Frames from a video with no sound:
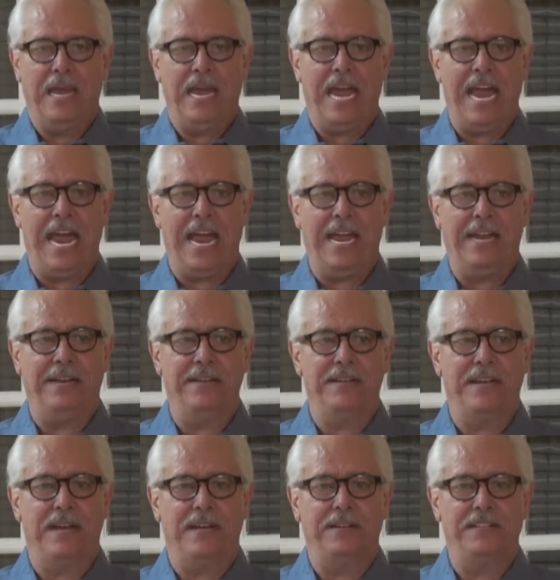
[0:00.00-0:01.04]
and
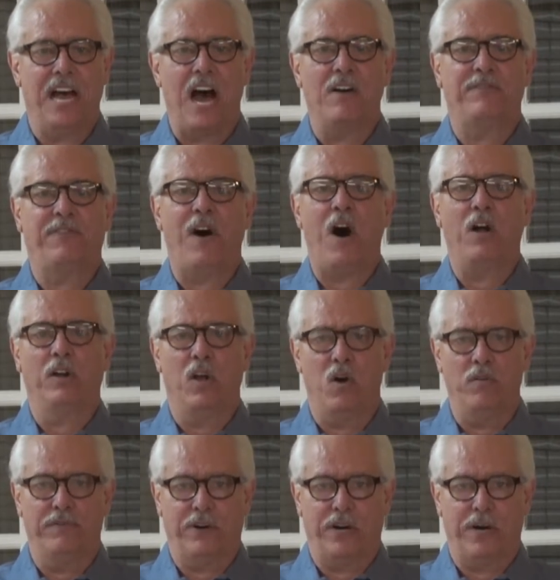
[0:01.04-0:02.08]
not fall
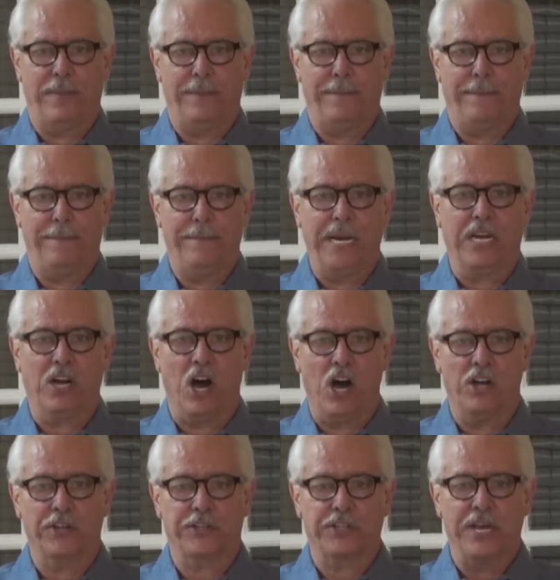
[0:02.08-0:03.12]
over
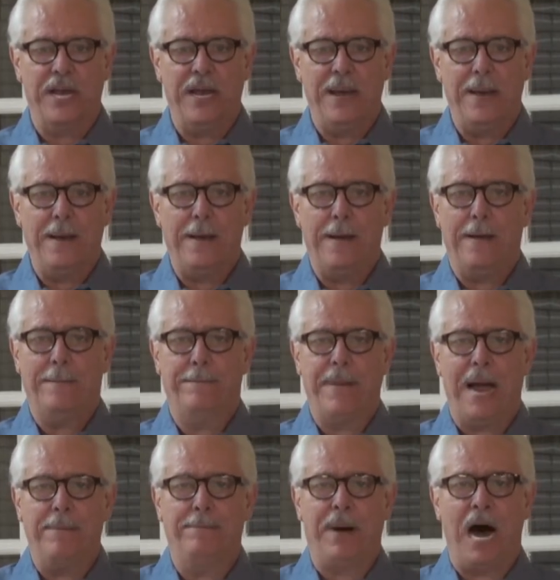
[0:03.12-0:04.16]
because
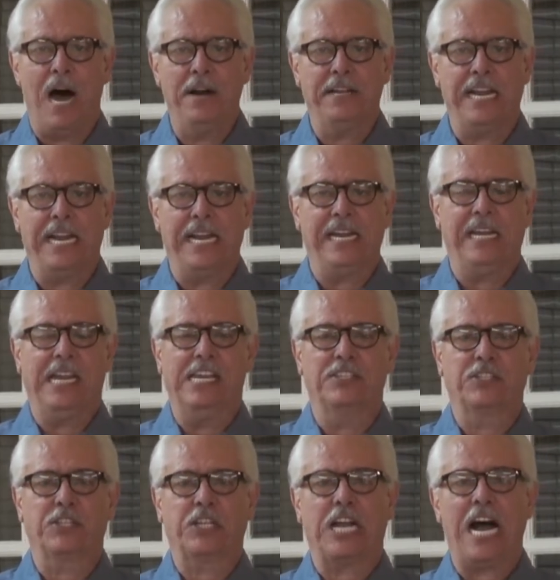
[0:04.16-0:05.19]
my body
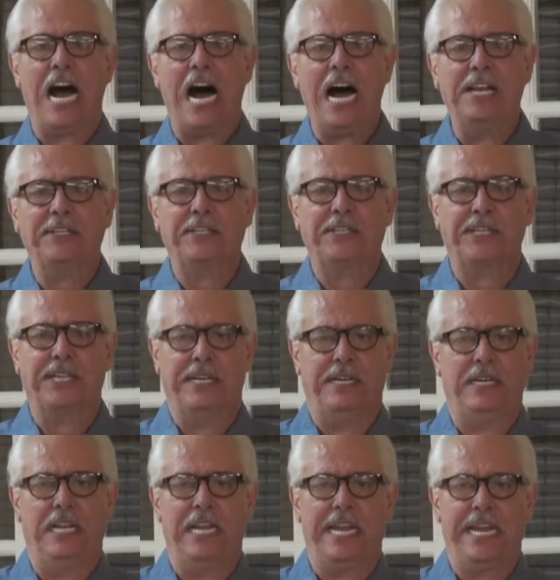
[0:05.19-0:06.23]
is
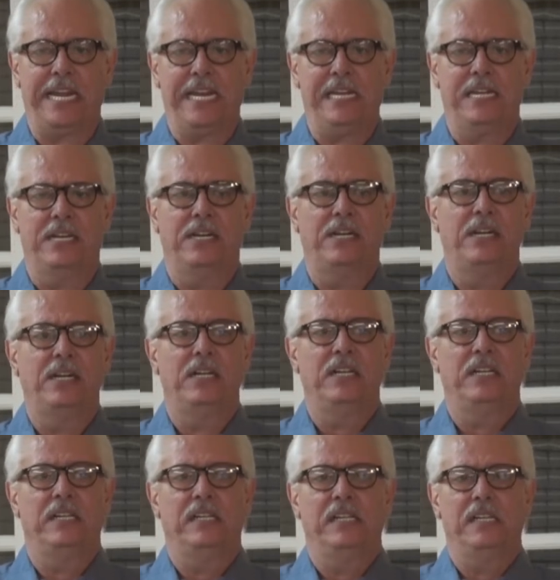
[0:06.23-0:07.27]
constantly
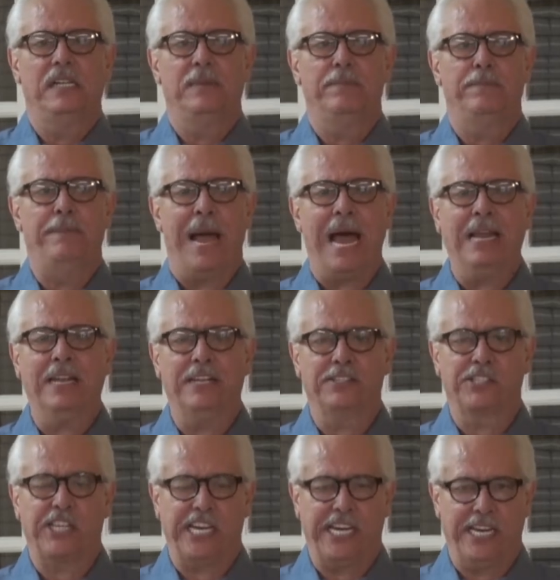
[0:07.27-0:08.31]

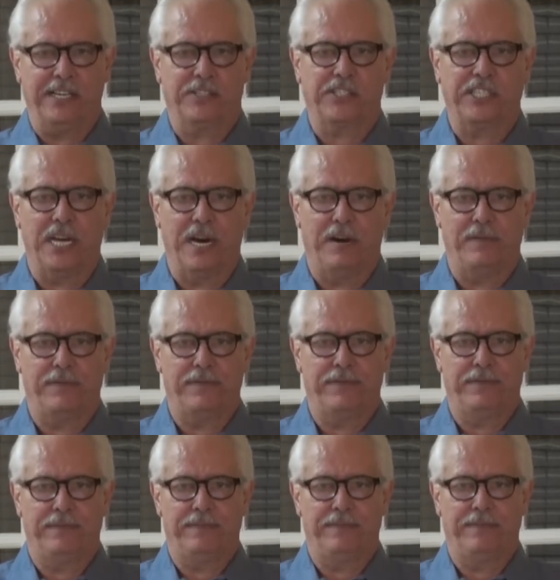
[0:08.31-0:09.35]
balancing itself
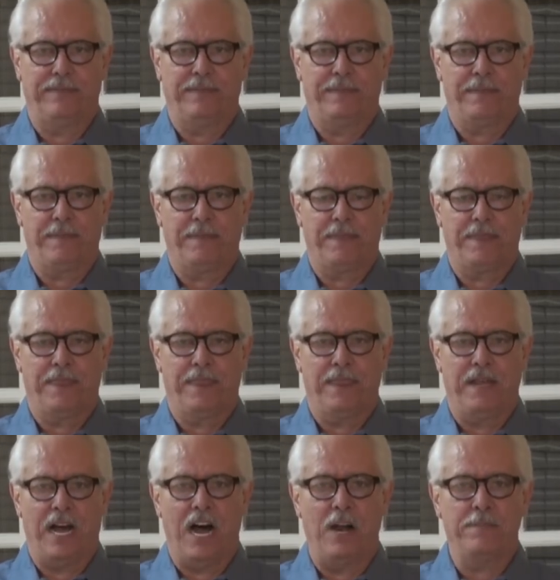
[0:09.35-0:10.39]

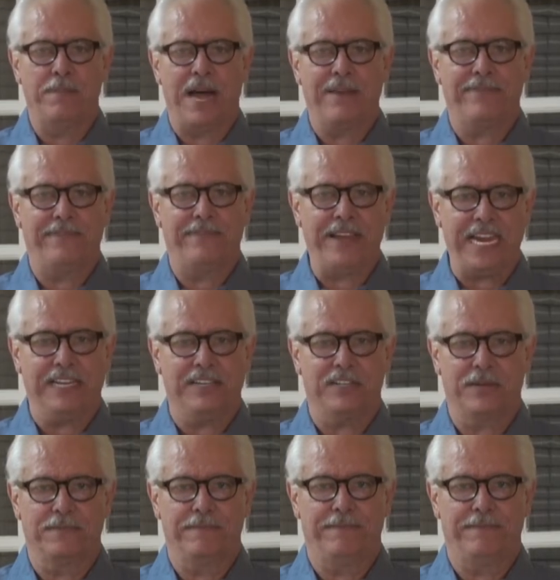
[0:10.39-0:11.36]
on my feet.